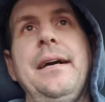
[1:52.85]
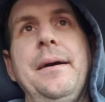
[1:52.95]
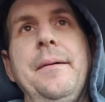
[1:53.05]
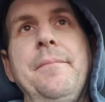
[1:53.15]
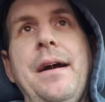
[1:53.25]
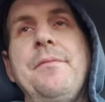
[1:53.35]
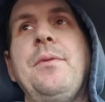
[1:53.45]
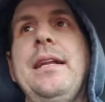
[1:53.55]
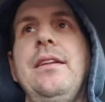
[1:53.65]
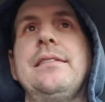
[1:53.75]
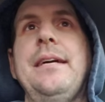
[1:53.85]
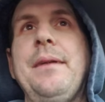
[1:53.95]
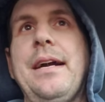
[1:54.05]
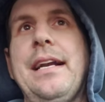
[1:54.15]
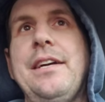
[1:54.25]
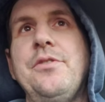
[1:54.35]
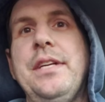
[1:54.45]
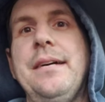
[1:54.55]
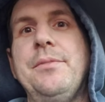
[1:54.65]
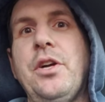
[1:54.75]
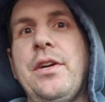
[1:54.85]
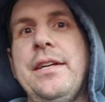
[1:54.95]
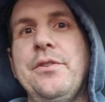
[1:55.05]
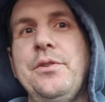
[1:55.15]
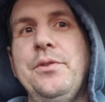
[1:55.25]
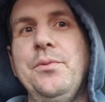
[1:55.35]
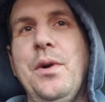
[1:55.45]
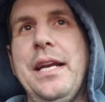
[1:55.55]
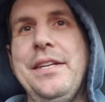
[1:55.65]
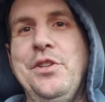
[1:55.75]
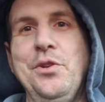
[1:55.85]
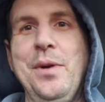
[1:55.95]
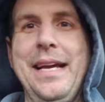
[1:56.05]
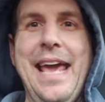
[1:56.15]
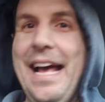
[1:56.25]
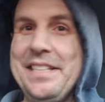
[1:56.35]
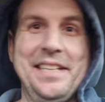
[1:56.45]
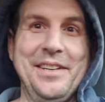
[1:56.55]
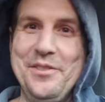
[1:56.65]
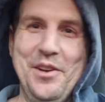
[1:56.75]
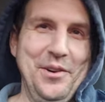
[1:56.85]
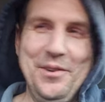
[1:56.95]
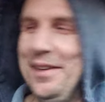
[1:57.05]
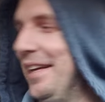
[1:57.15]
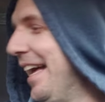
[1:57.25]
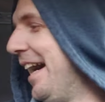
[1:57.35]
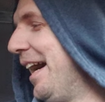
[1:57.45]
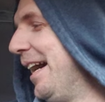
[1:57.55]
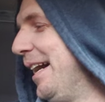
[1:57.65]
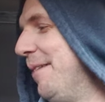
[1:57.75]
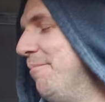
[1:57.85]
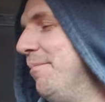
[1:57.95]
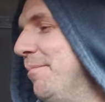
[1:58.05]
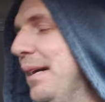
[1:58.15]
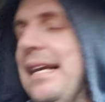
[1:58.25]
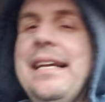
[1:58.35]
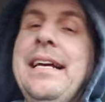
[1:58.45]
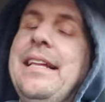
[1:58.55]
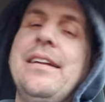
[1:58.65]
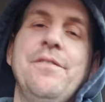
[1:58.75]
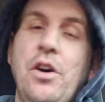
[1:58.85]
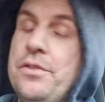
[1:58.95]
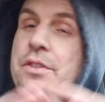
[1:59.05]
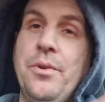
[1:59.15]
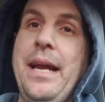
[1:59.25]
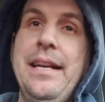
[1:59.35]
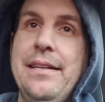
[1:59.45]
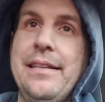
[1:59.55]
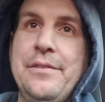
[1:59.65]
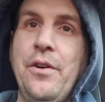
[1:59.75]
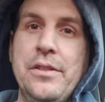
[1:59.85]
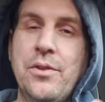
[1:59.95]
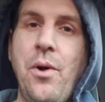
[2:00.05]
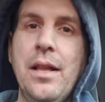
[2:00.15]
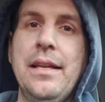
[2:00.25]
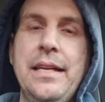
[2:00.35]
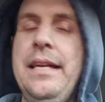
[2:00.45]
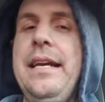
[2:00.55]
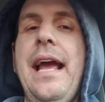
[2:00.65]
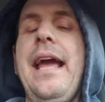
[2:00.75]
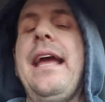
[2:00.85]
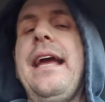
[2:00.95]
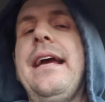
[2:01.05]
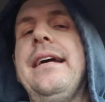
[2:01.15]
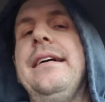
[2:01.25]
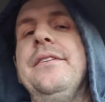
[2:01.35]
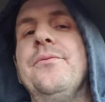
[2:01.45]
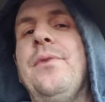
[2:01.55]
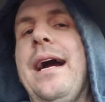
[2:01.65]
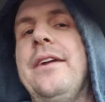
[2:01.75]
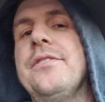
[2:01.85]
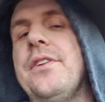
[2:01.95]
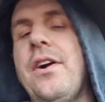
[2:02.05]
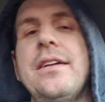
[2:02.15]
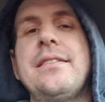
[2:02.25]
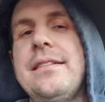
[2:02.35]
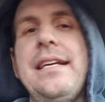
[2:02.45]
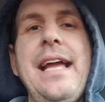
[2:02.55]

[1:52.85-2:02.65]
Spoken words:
I've been waiting a long time. Now I got to go dig up Dark Interlude 1 and 2, I guess. I don't know. But Vault's great as far as quality and writers and artists that they